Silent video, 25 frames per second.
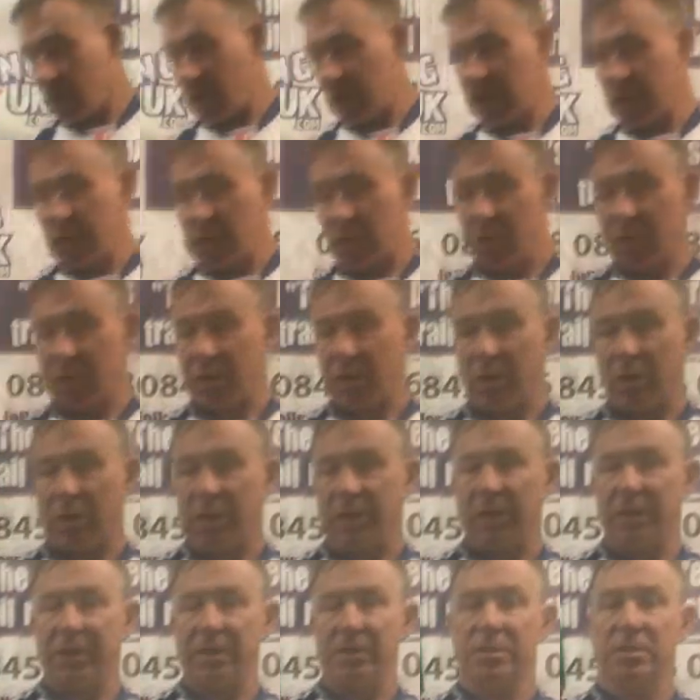When you go on your
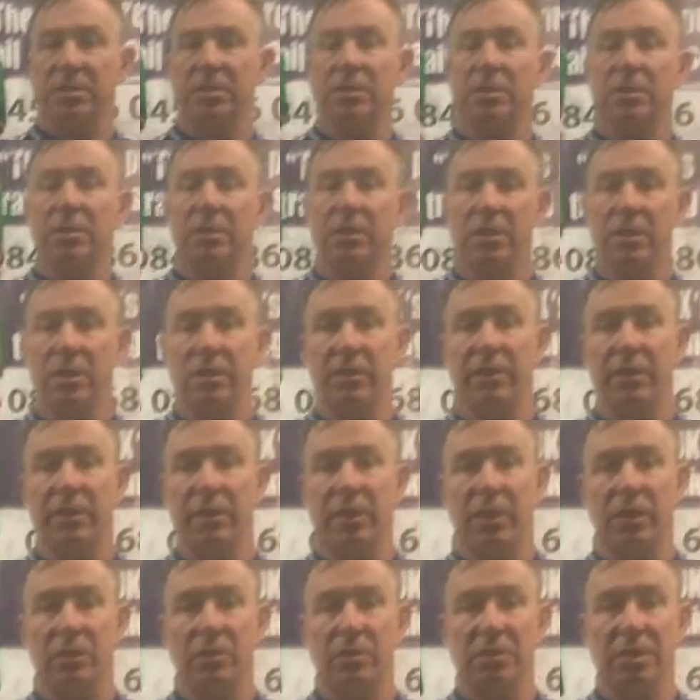holidays and you're in
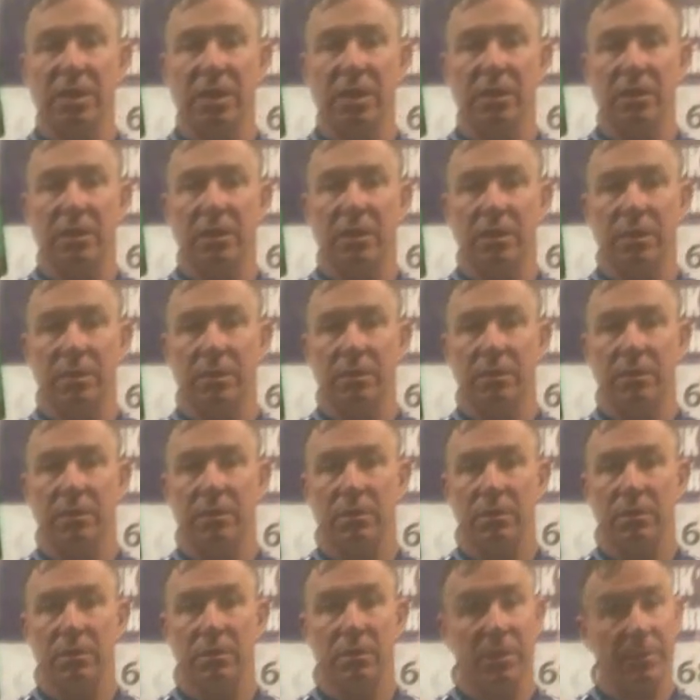the hotel,
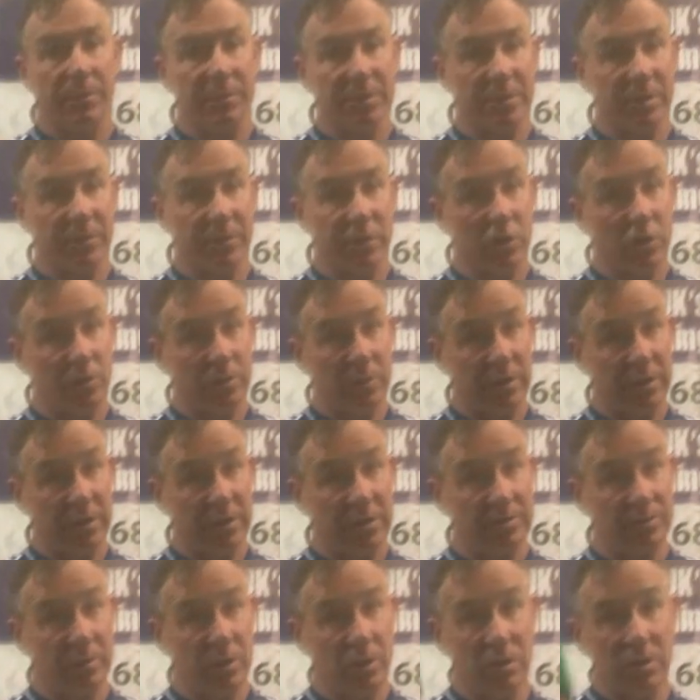grab yourself a couple of
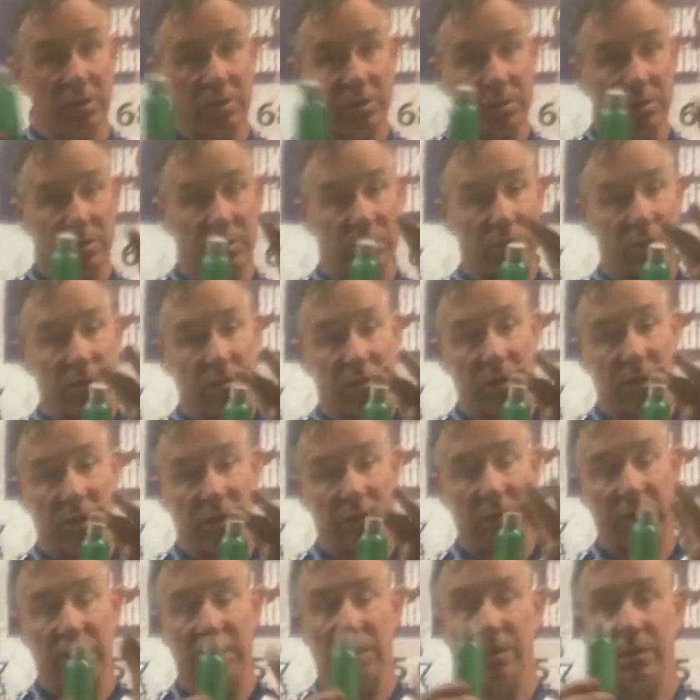these bottles
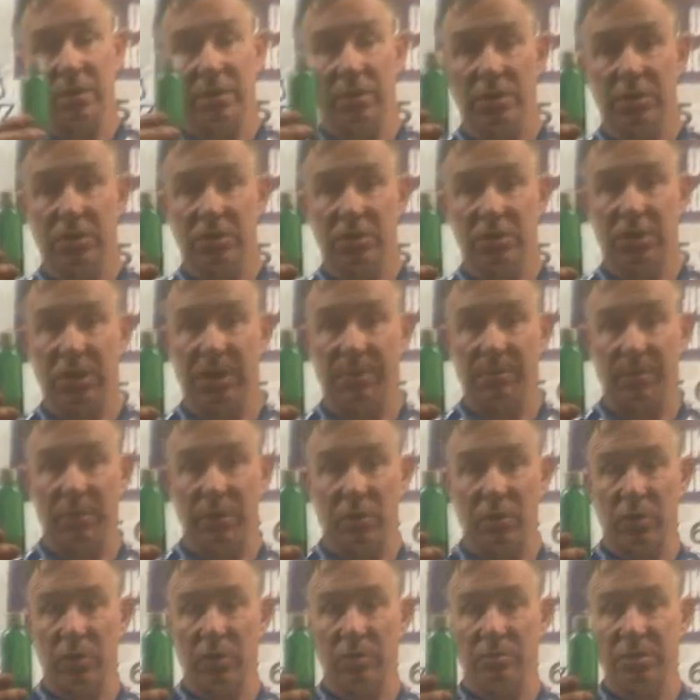that the
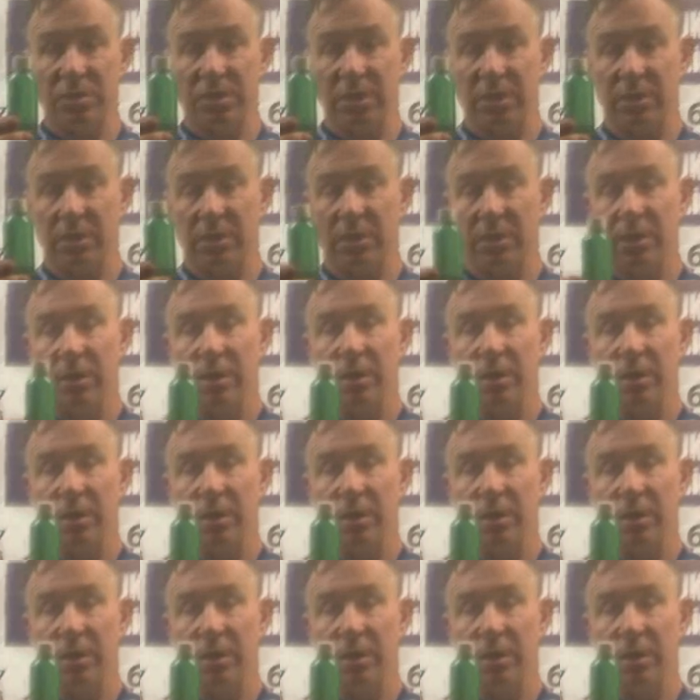shampoo comes in.